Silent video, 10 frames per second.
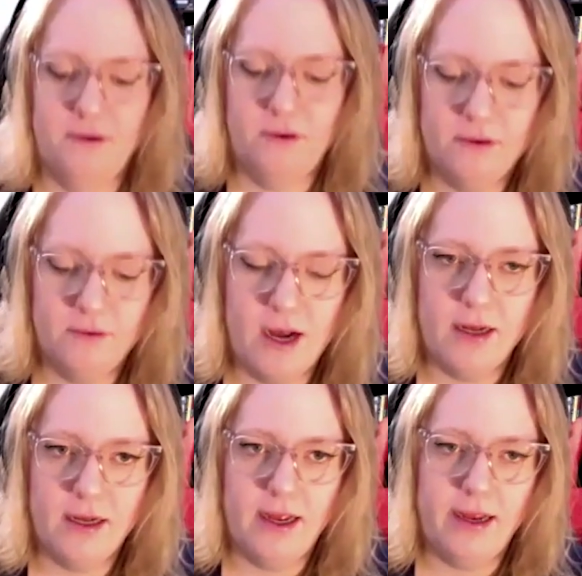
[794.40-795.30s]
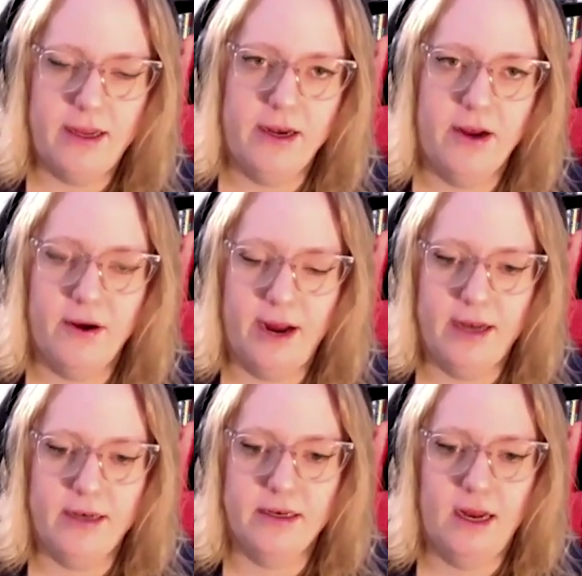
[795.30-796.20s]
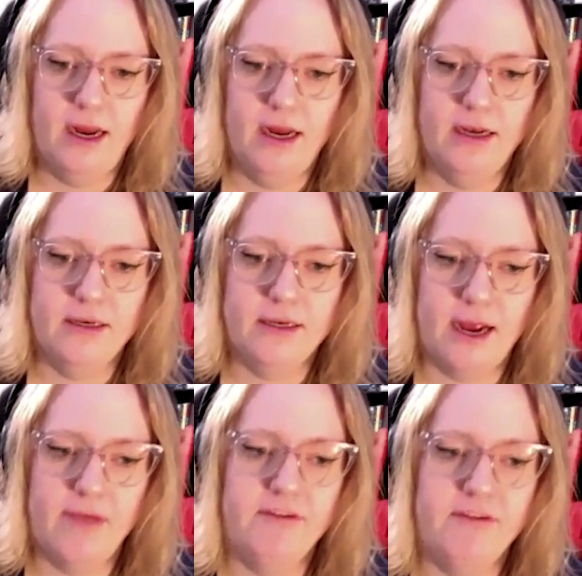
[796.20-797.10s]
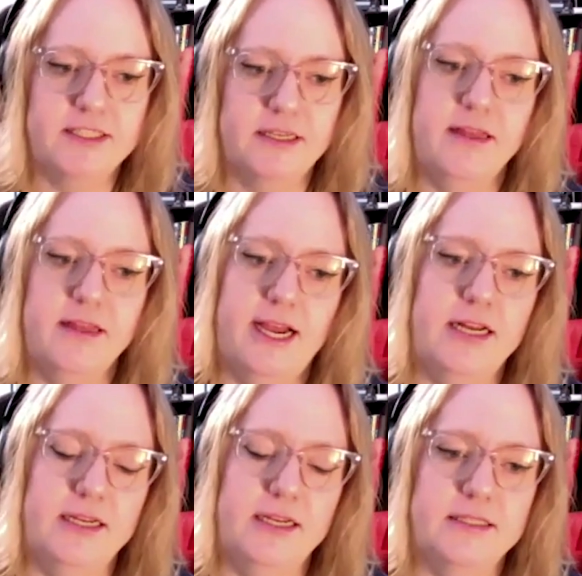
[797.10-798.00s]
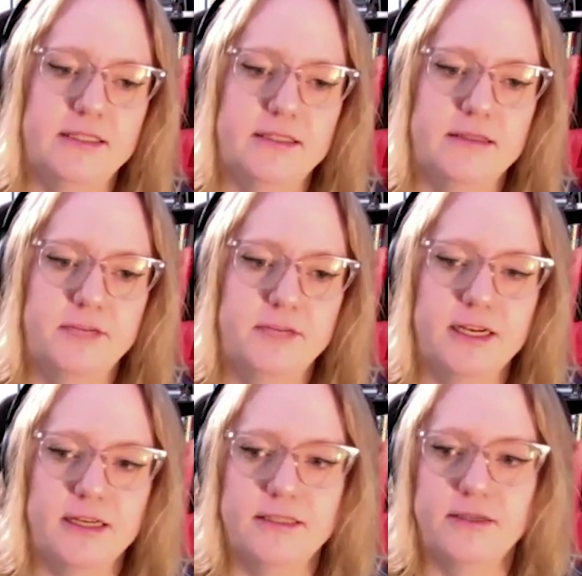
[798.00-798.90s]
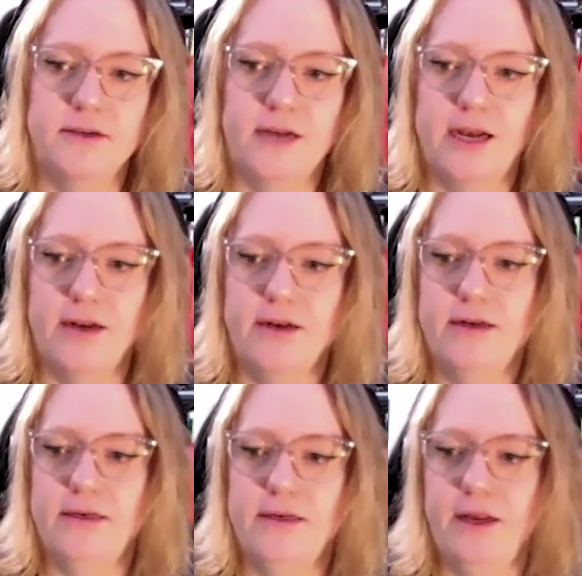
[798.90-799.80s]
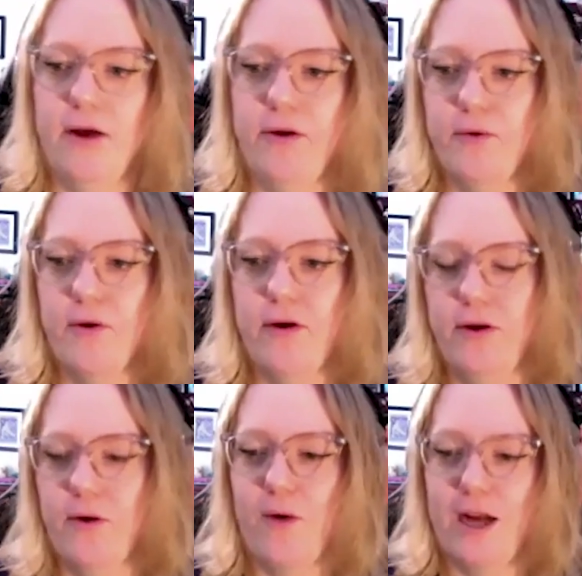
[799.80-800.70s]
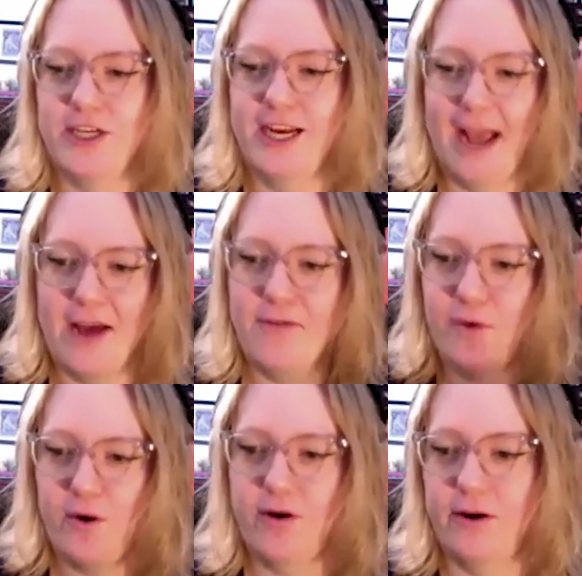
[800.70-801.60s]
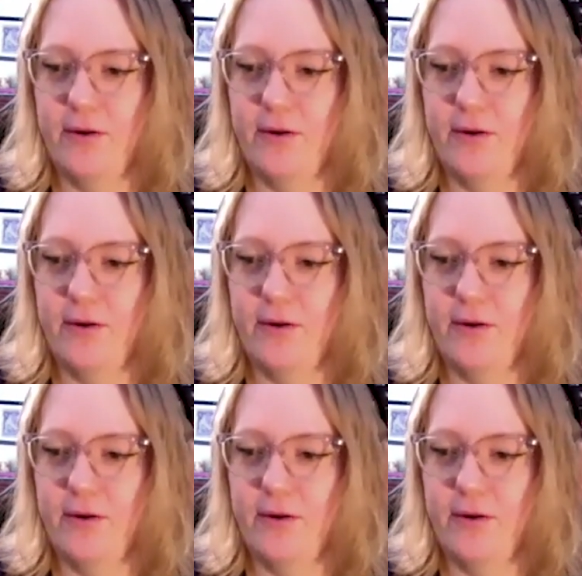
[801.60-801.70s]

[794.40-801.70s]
Well, and obviously that is because you're not, you're watching it out of order.